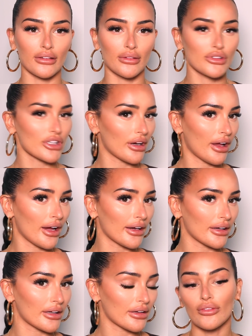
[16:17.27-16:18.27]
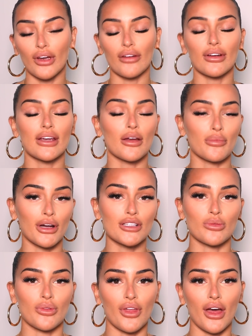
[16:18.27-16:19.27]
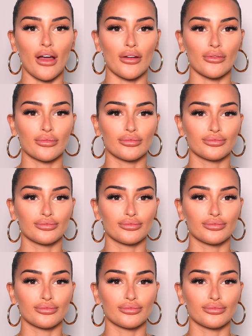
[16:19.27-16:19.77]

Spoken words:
which I like. Very impressed with that.